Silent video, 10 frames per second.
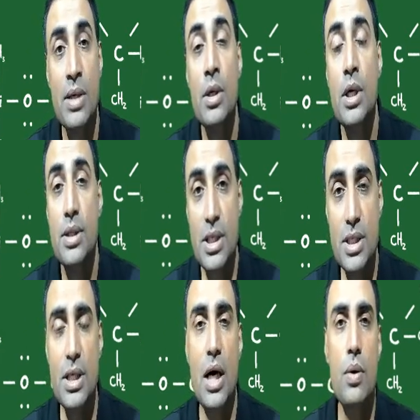This
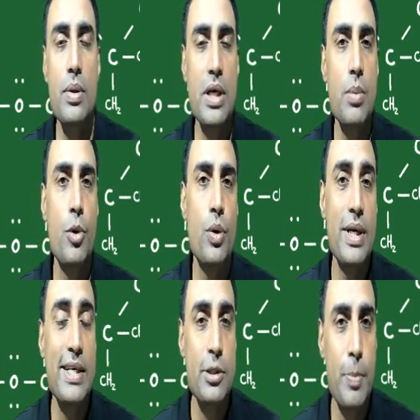is how Niels
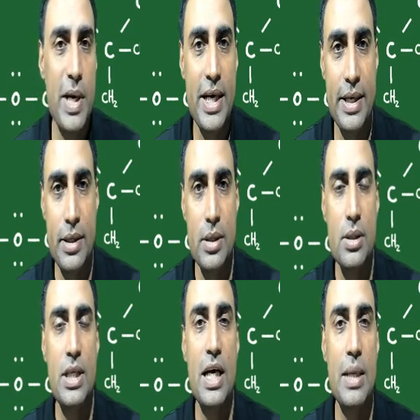Bohr explained
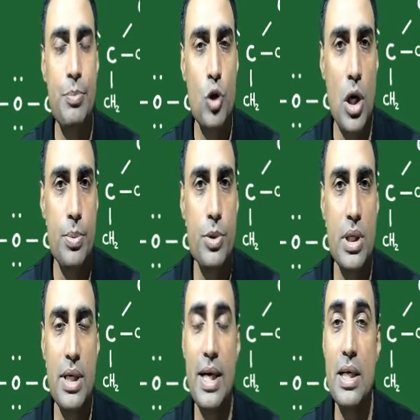the
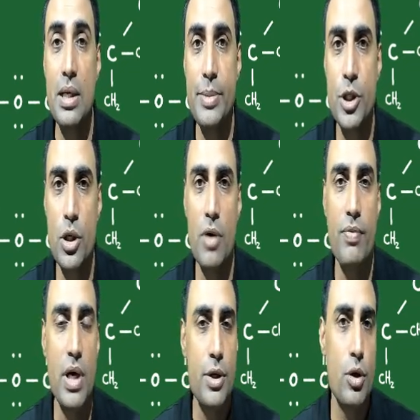absorption and emission of
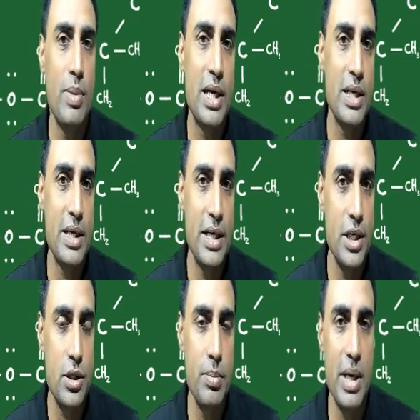electromagnetic
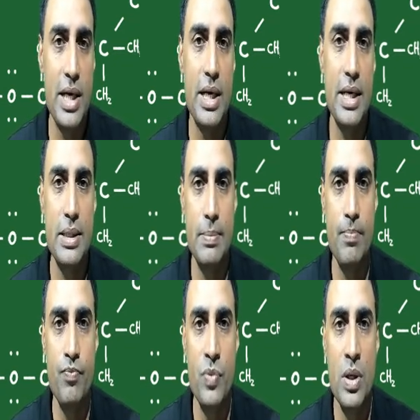radiation by an atom.
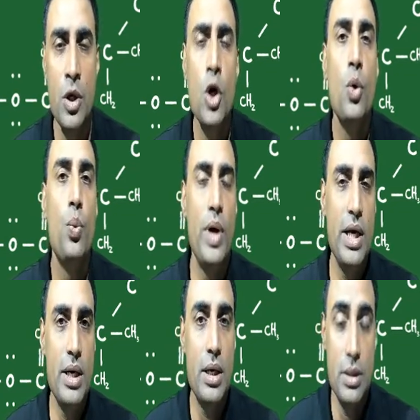
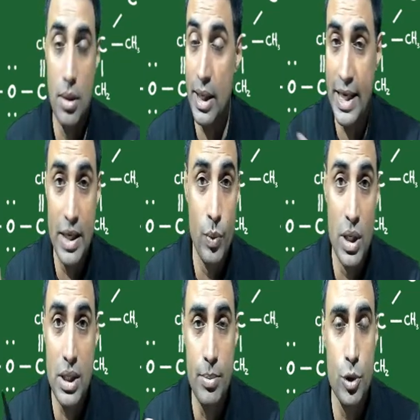When, again,
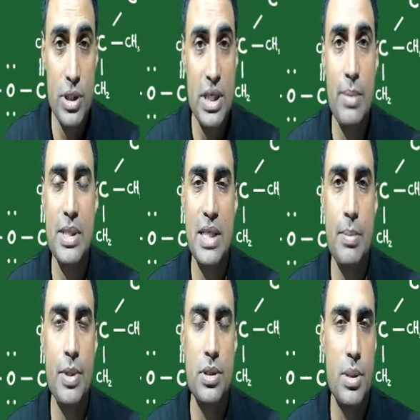we'll come to the same
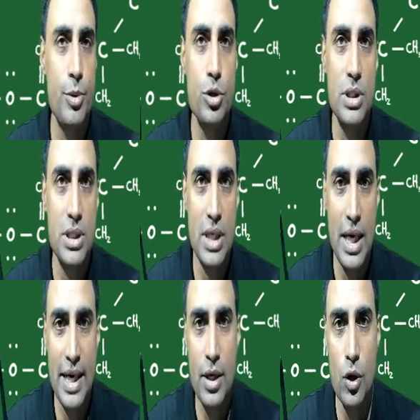example. Suppose this is an
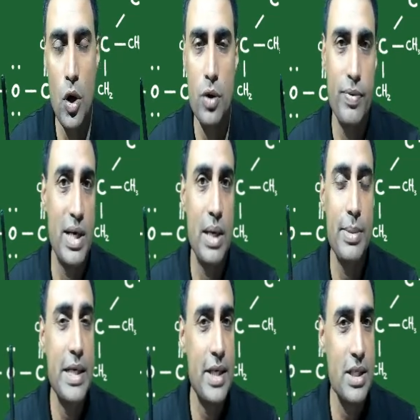iron rod. When I'm
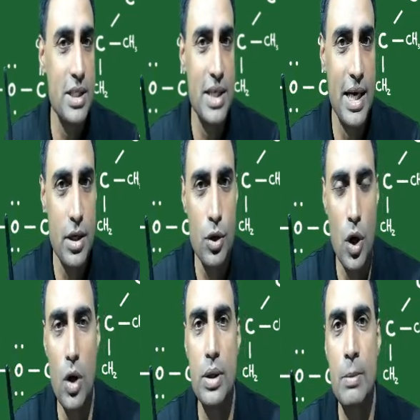heating this iron rod,